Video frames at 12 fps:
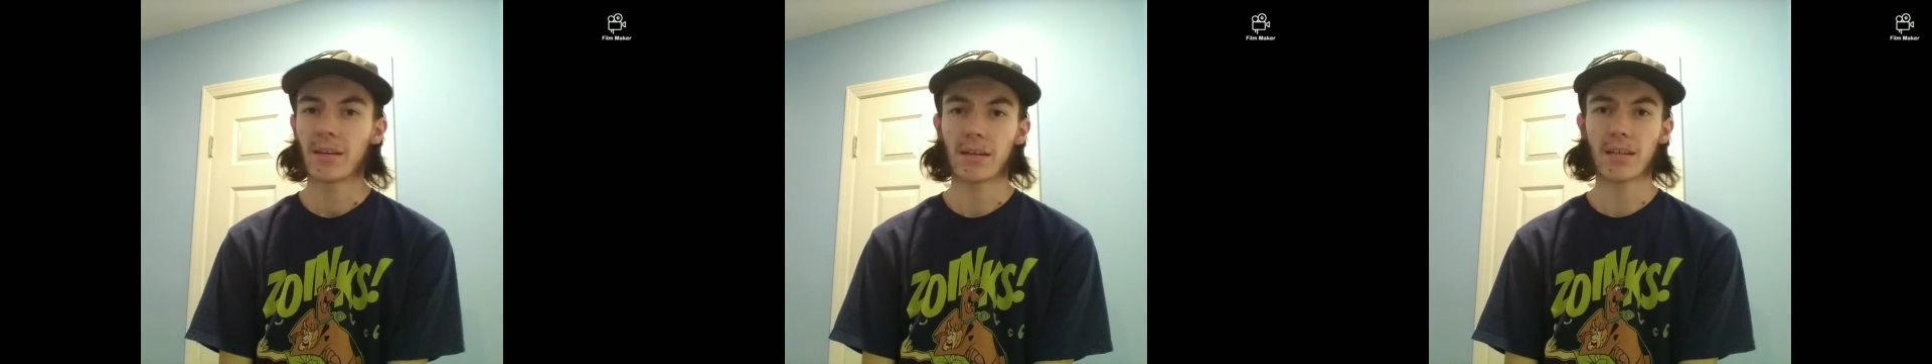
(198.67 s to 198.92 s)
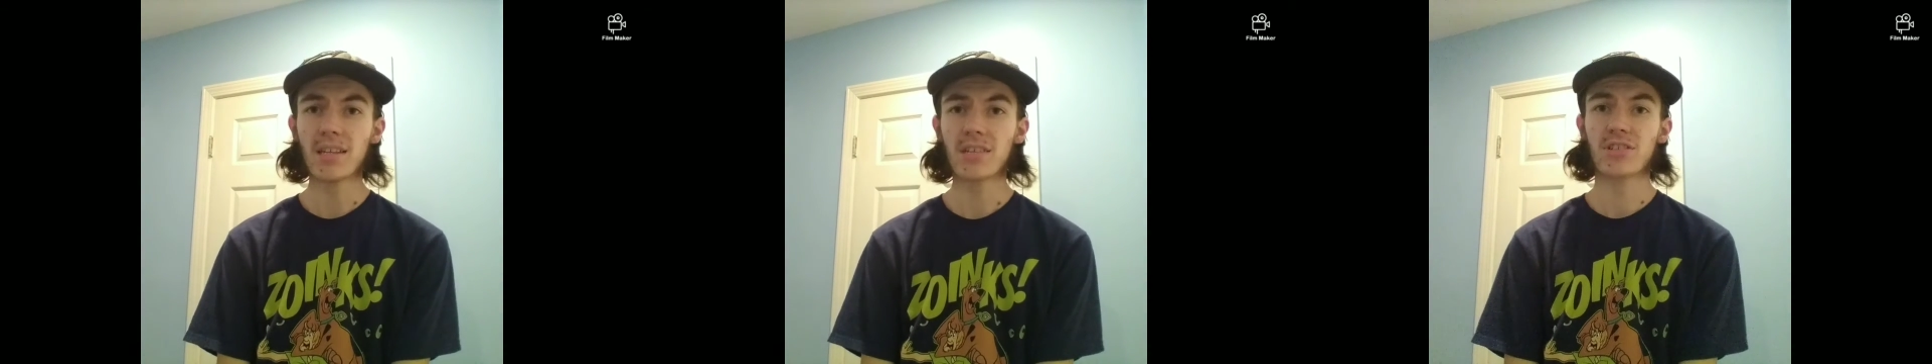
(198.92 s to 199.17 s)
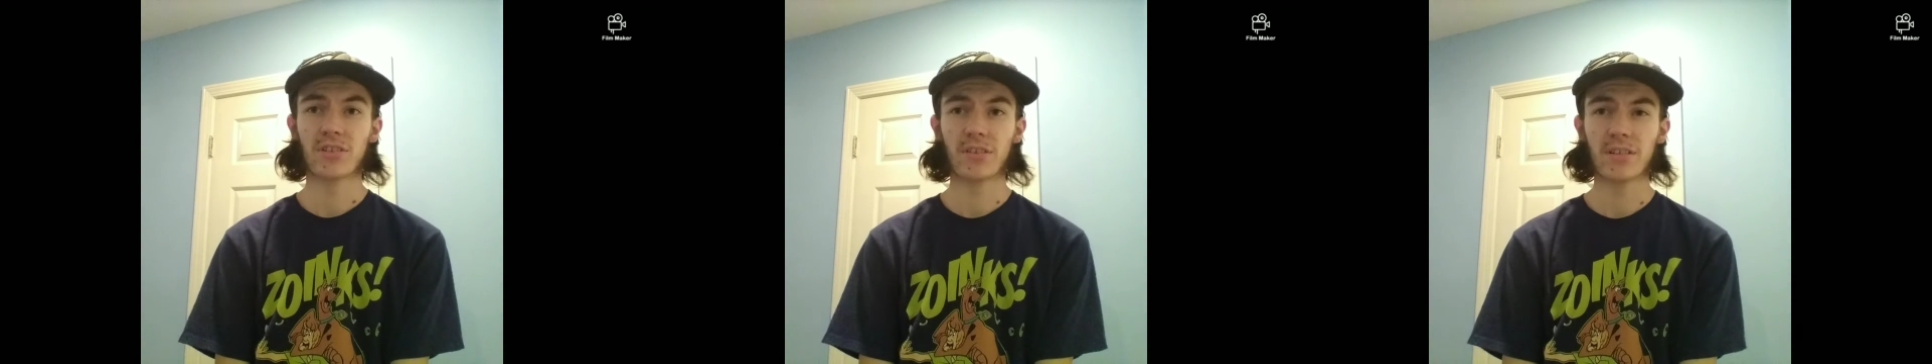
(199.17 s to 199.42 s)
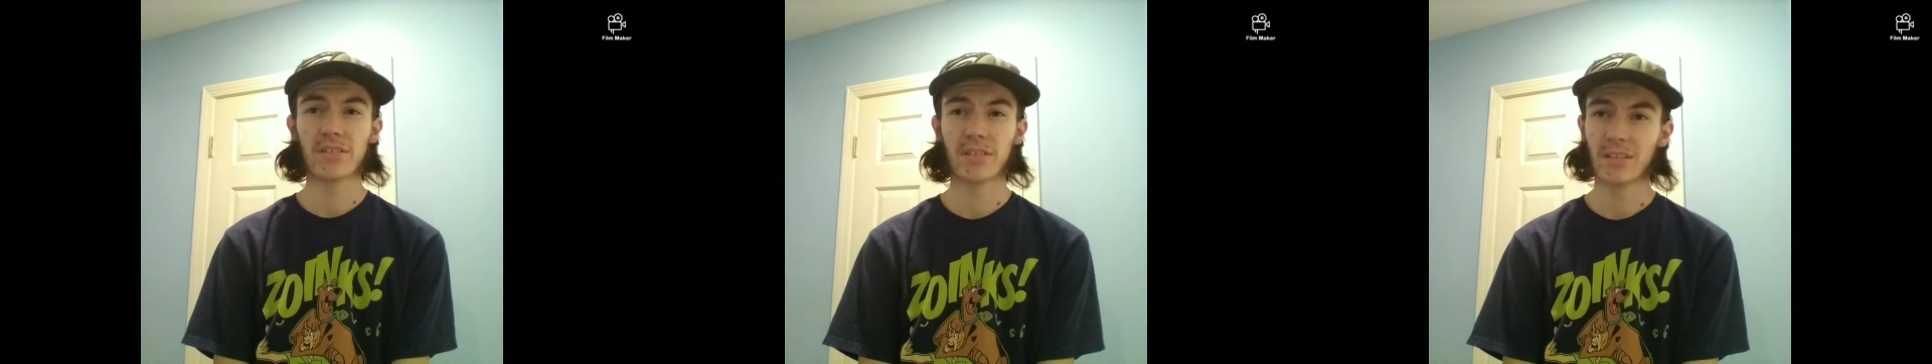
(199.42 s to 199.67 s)
And it sure
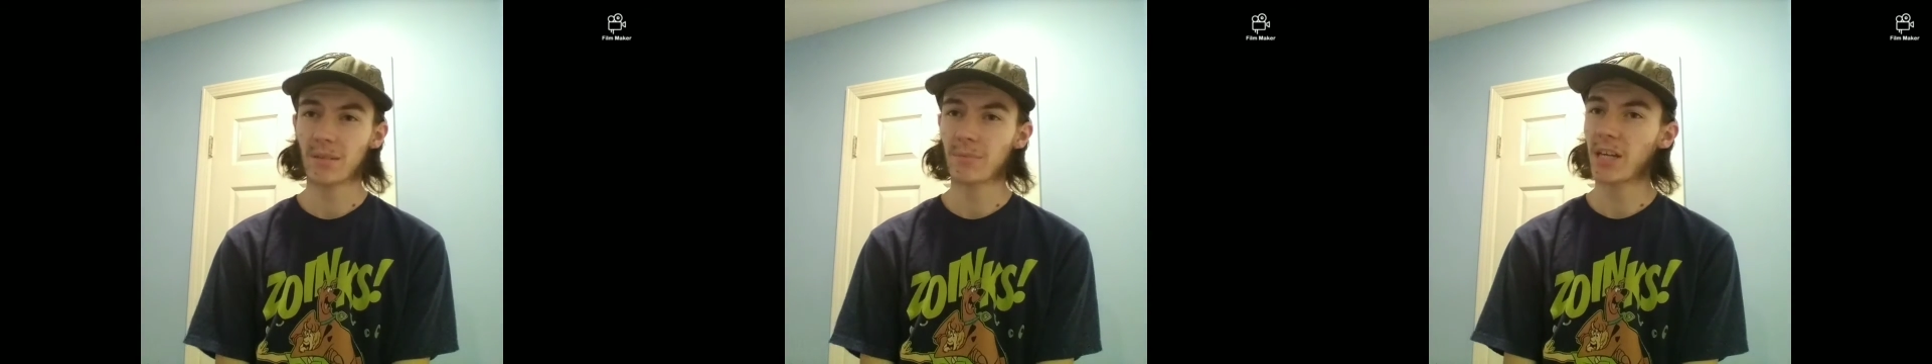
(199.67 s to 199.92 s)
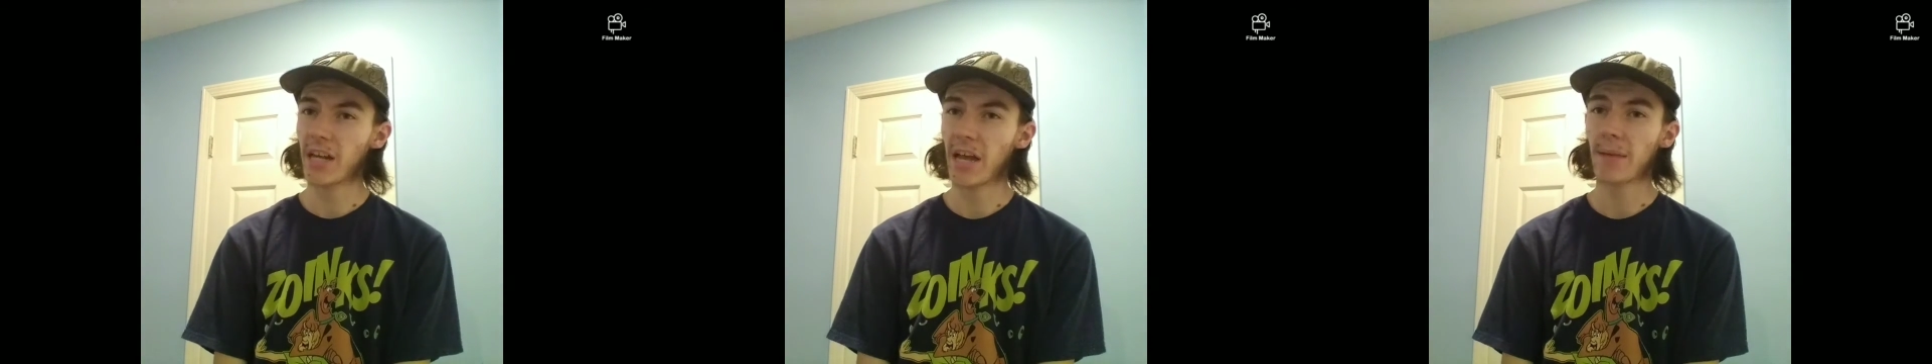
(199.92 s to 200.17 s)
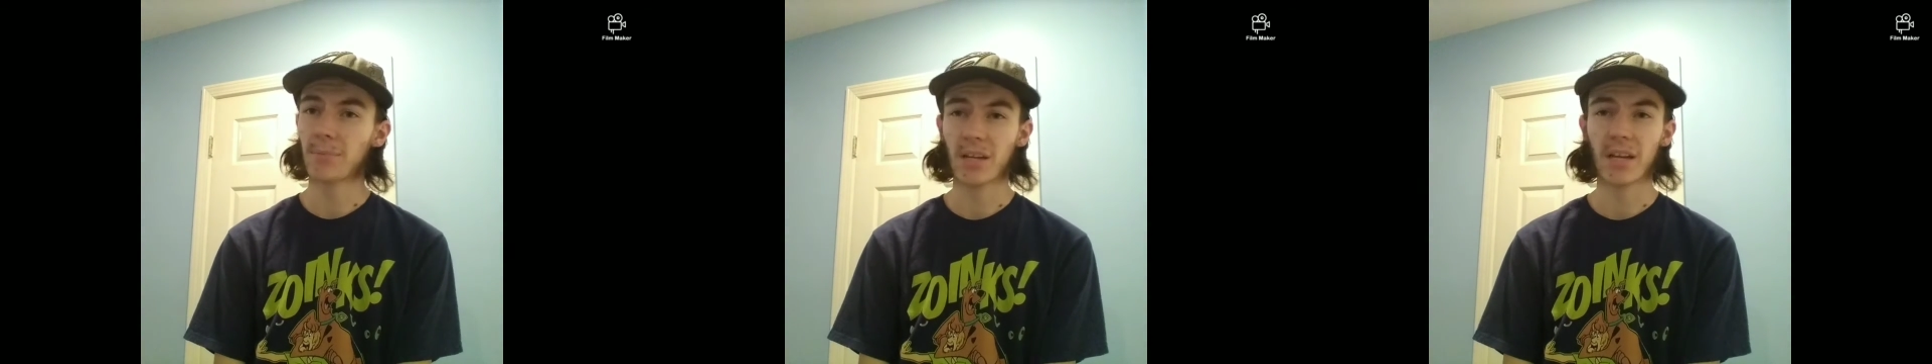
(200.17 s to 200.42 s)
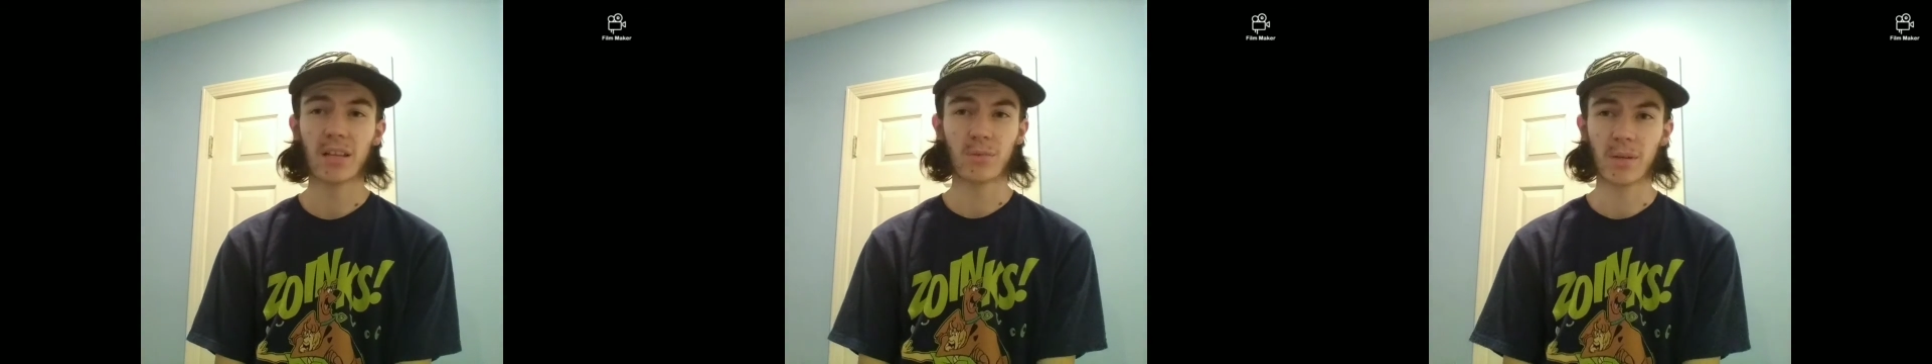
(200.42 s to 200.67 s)
is going to be a happy
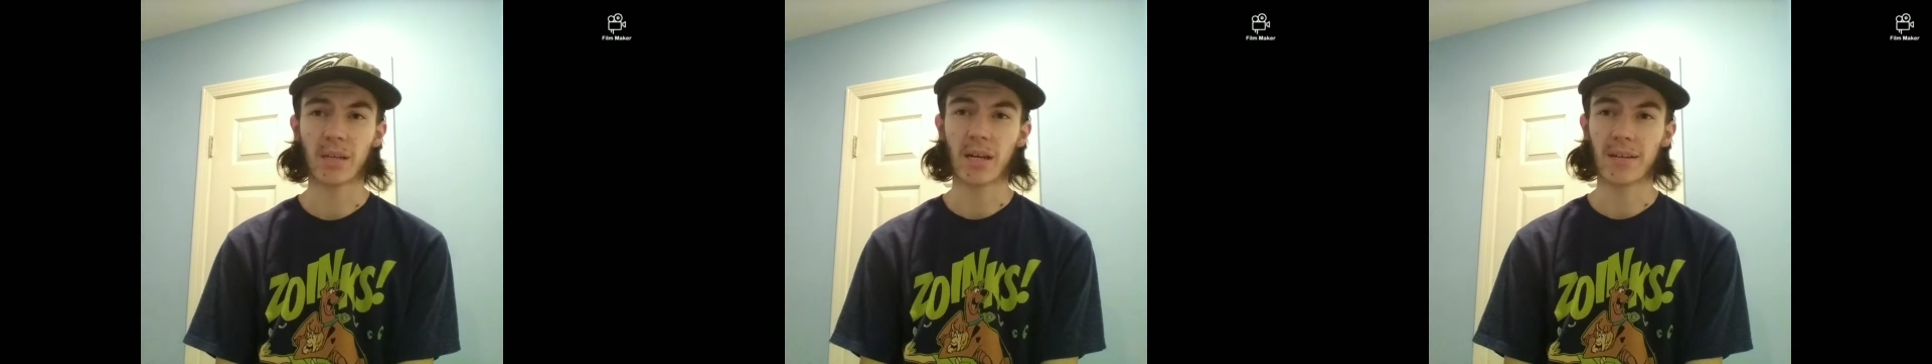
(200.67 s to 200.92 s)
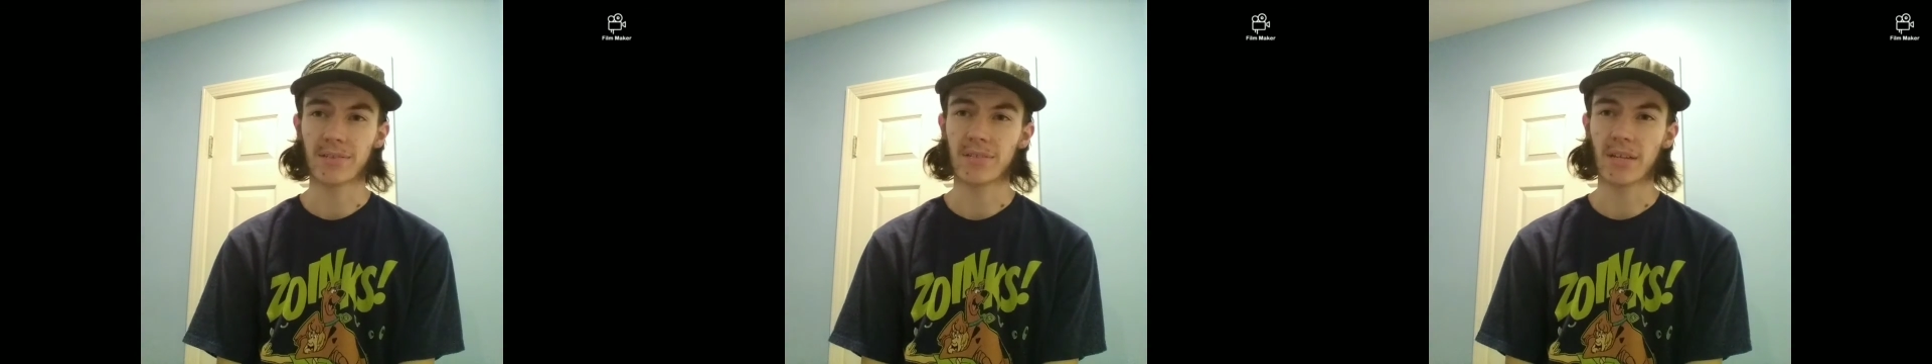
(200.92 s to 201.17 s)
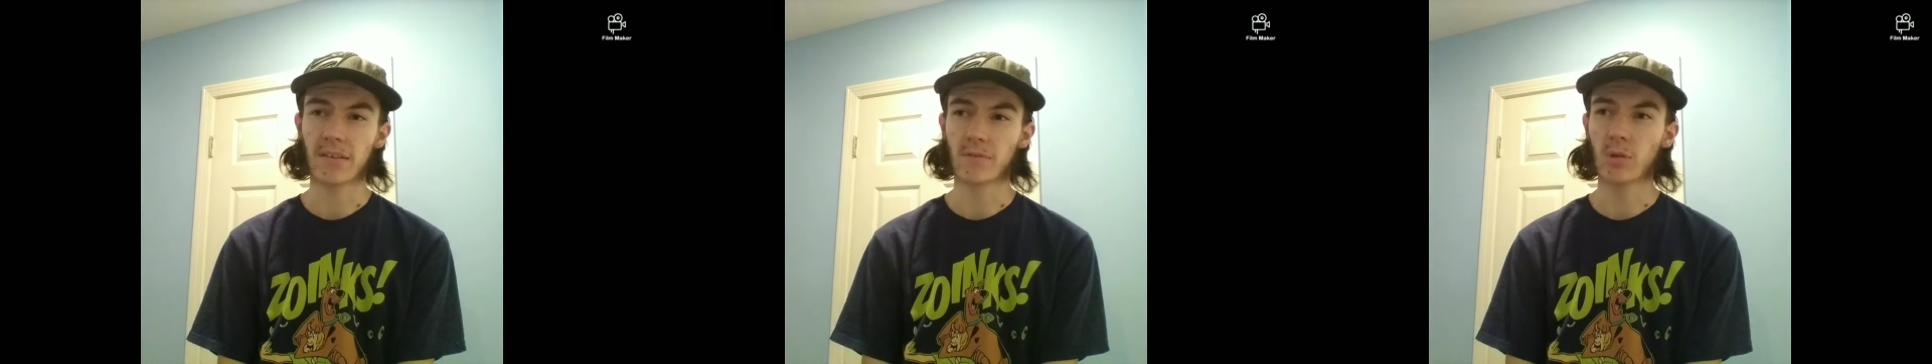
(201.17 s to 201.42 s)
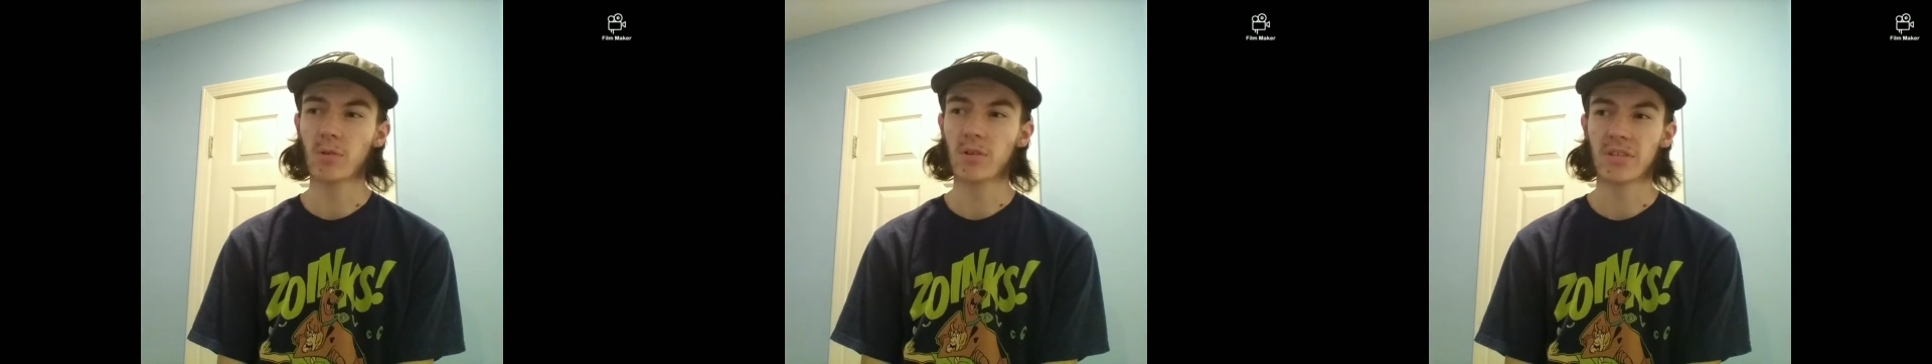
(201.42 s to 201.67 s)
Halloween, I'd say,
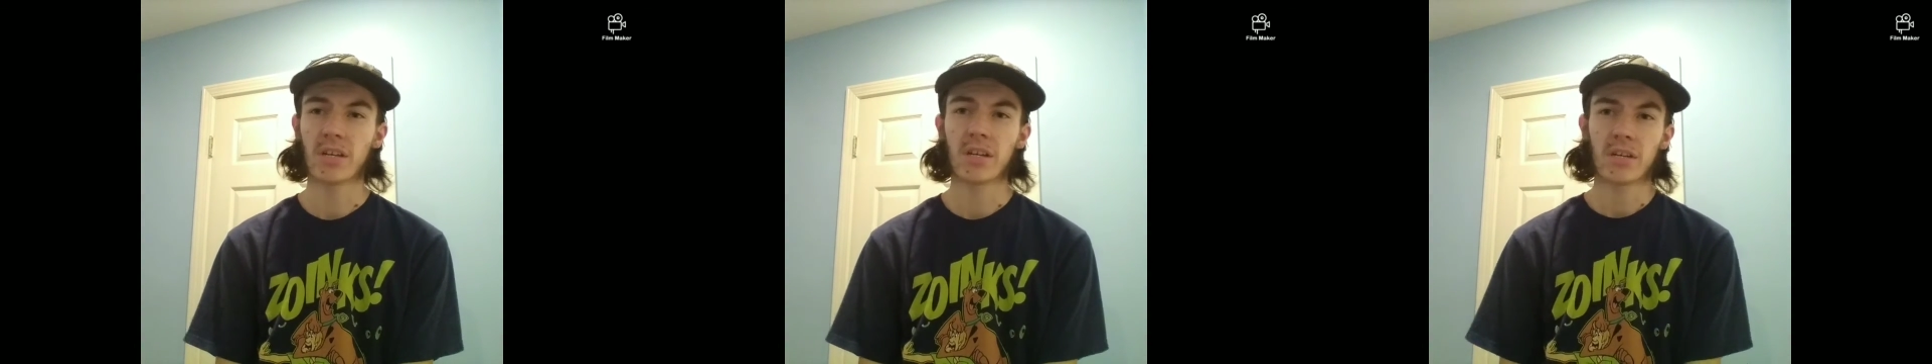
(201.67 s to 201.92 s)
viewers.